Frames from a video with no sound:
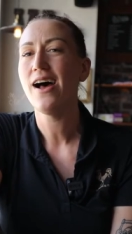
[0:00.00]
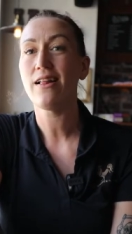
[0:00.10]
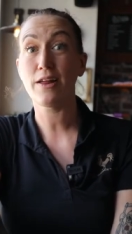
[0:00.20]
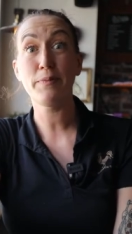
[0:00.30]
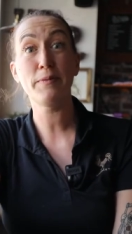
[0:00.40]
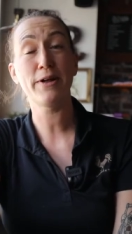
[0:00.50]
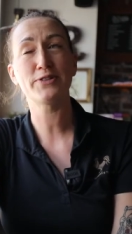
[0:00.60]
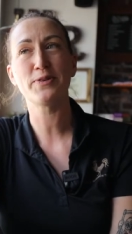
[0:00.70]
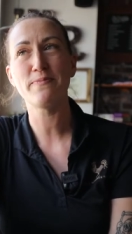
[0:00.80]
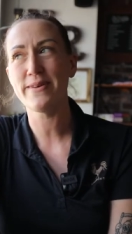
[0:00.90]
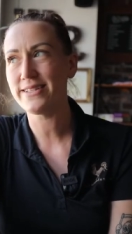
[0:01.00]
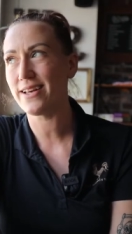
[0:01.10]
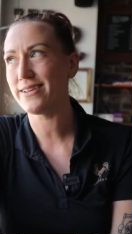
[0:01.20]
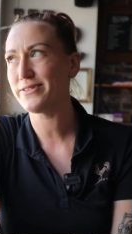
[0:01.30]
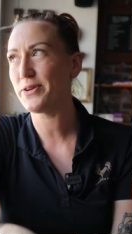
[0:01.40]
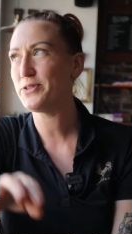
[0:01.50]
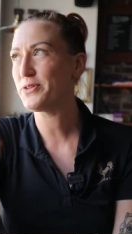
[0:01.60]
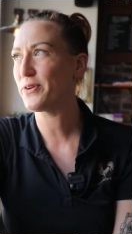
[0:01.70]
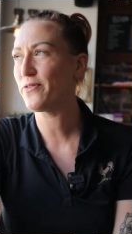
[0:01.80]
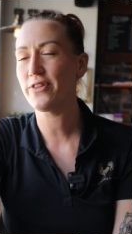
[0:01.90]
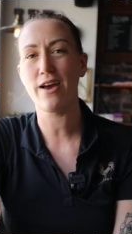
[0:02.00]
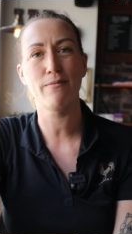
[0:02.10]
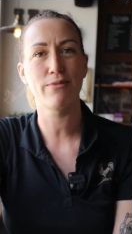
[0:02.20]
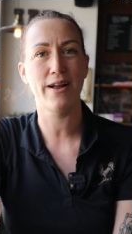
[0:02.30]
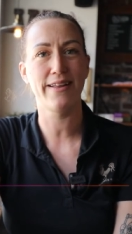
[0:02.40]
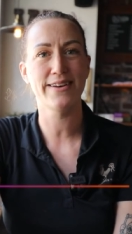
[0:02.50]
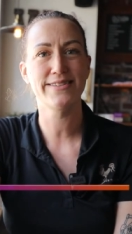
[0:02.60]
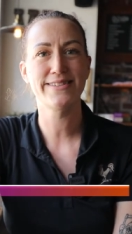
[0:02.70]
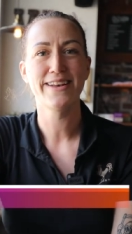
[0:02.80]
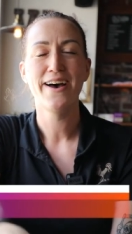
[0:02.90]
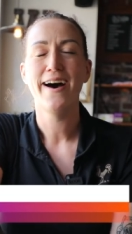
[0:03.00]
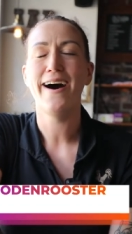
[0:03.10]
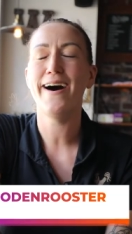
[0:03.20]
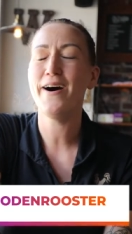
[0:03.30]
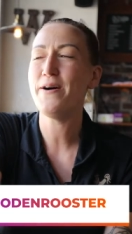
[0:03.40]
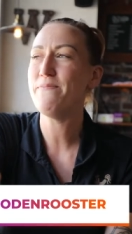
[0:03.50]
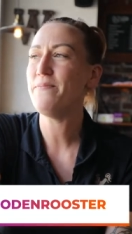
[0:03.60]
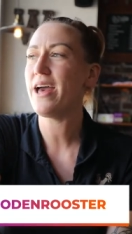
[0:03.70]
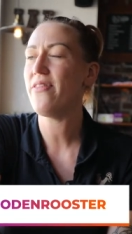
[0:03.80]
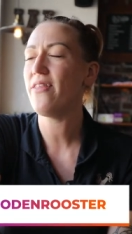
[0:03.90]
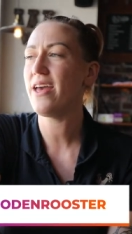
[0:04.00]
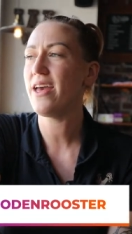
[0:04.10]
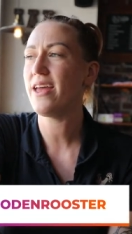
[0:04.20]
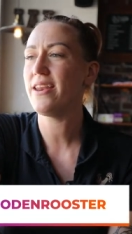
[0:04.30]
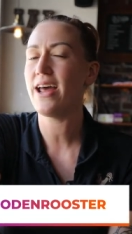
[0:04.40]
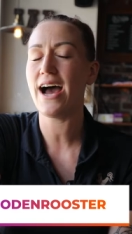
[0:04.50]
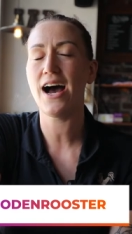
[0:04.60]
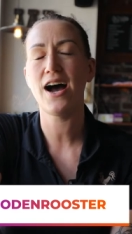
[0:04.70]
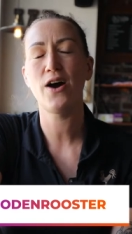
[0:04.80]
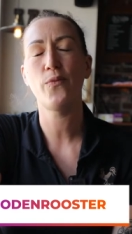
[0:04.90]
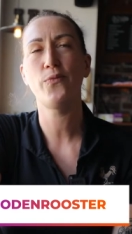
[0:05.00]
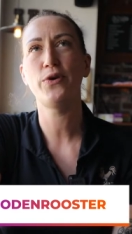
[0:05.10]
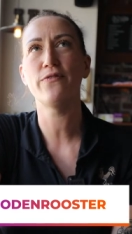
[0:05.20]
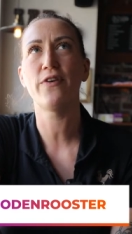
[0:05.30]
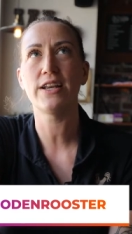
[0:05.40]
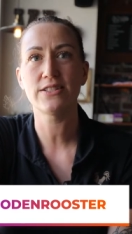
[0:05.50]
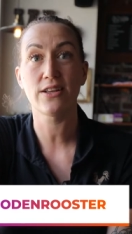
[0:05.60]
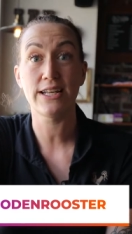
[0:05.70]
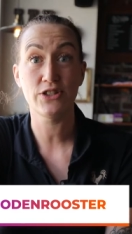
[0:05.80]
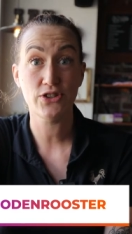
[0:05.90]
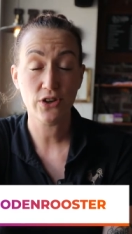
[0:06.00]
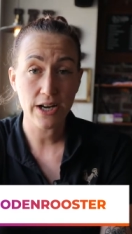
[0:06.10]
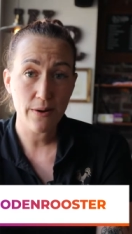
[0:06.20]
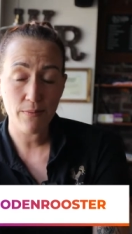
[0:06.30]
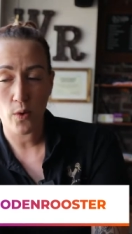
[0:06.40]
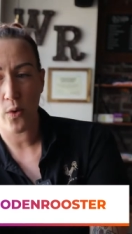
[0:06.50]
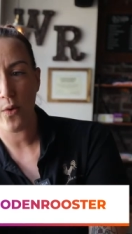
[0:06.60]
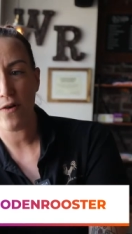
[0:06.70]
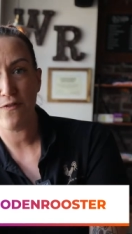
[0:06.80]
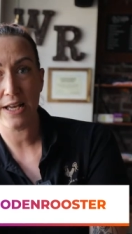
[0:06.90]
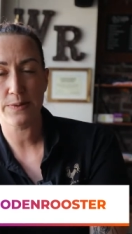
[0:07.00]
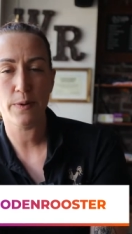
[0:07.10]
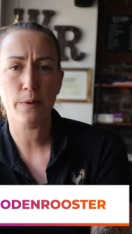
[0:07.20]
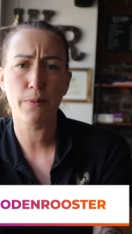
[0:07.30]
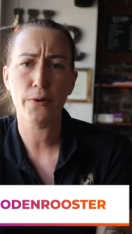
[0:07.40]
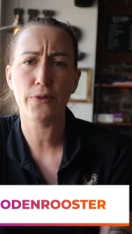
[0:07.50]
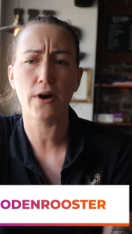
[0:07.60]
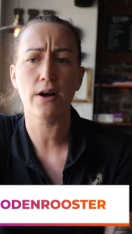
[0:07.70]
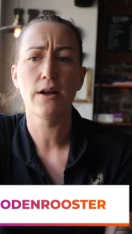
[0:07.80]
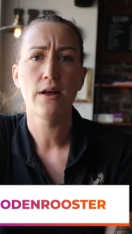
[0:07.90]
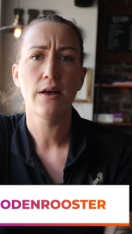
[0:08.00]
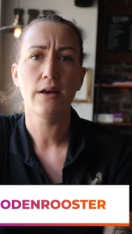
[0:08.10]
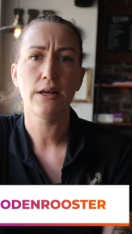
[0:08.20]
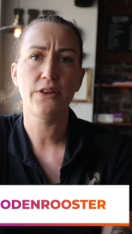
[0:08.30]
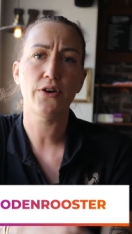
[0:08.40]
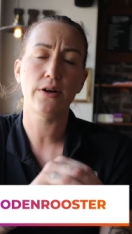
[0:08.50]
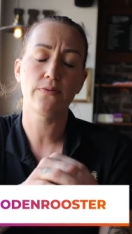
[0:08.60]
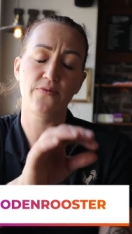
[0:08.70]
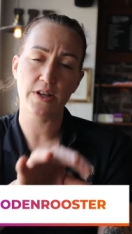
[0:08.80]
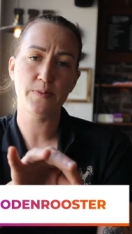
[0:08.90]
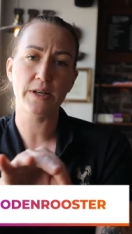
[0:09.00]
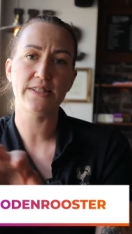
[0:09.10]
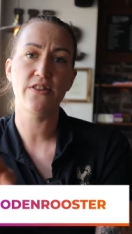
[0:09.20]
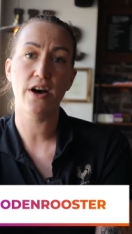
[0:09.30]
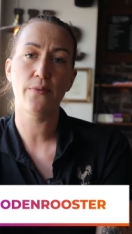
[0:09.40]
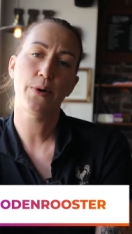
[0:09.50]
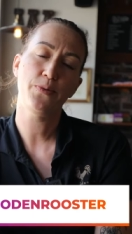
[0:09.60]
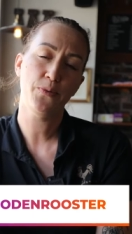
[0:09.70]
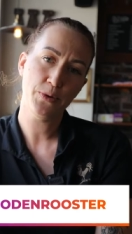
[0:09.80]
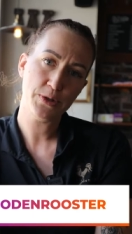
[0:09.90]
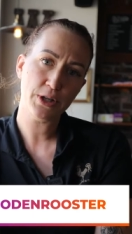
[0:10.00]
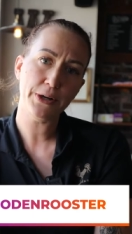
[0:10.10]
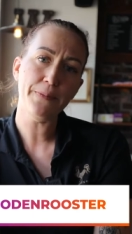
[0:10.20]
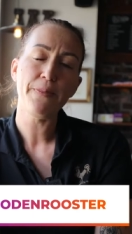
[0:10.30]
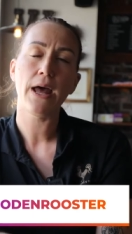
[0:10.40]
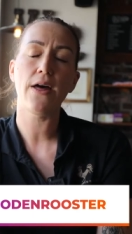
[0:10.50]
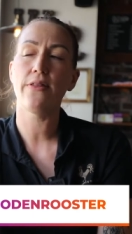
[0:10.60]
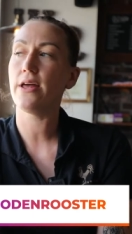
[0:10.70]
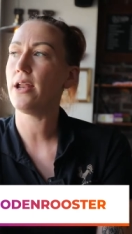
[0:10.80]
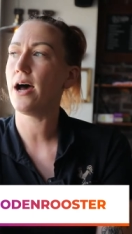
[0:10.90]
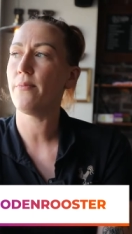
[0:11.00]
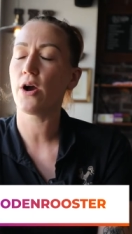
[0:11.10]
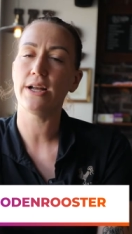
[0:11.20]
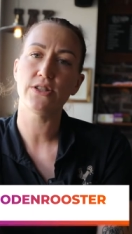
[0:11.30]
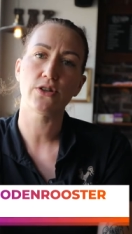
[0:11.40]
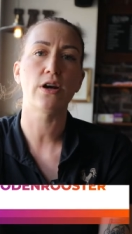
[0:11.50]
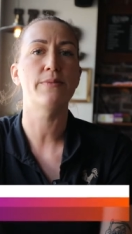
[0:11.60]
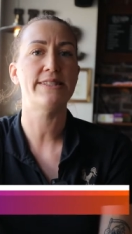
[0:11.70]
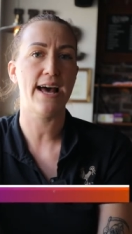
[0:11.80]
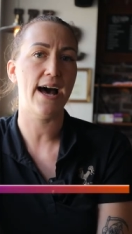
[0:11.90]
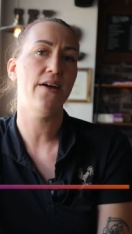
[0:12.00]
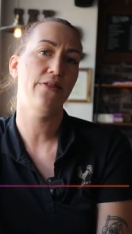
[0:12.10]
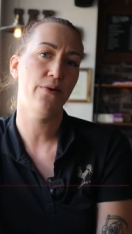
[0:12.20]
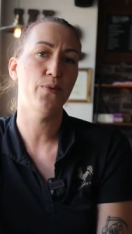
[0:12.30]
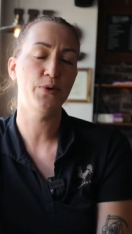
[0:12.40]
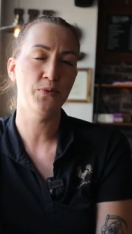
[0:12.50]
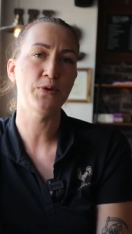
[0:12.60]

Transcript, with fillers: A lot of people actually miss us, so you just look for the umbrellas. And then you can find us on Instagram or Facebook. Both are either, Facebook is The Wooden Rooster, and then our Instagram is @The Wooden